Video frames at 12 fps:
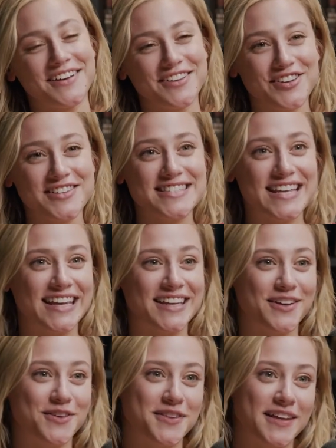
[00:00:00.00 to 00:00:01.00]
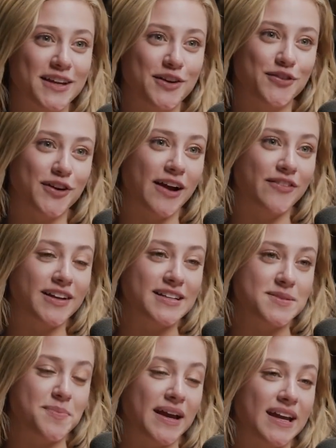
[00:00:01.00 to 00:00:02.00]
Just thank you. Thank you for having a
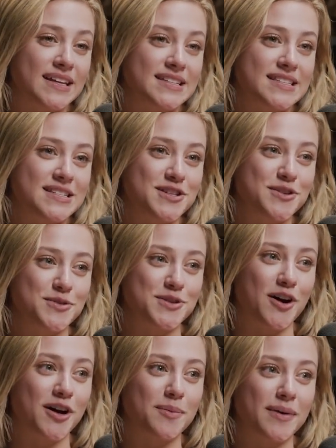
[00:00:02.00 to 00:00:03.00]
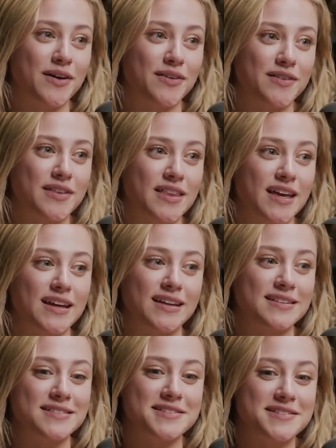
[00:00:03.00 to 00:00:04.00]
space to talk about
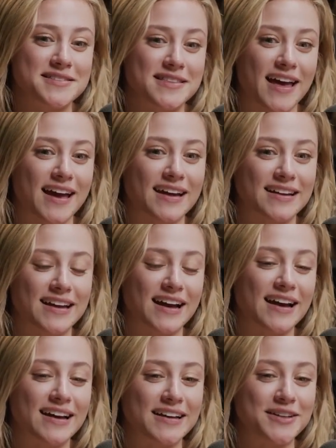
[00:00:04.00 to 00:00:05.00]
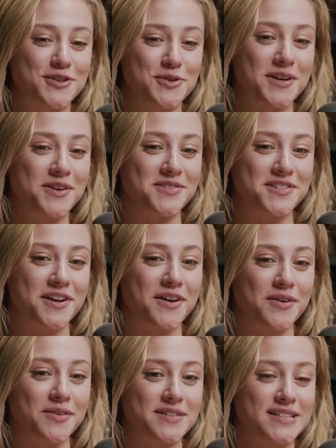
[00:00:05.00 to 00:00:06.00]
things that I 2 years
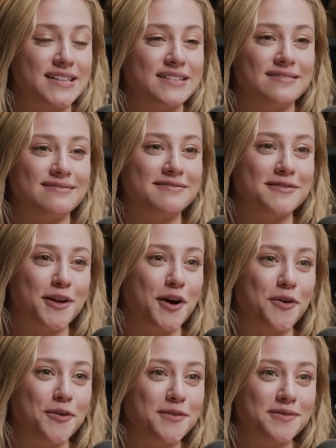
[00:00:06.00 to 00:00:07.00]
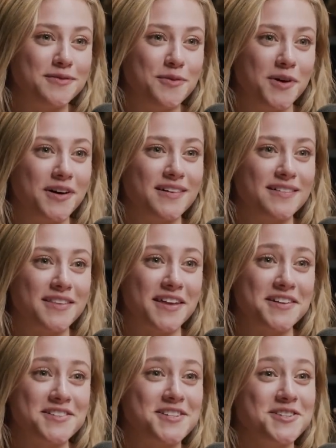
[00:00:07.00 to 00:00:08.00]
ago didn't know were
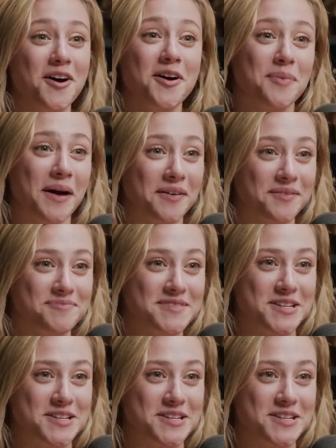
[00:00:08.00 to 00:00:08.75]
things to talk about.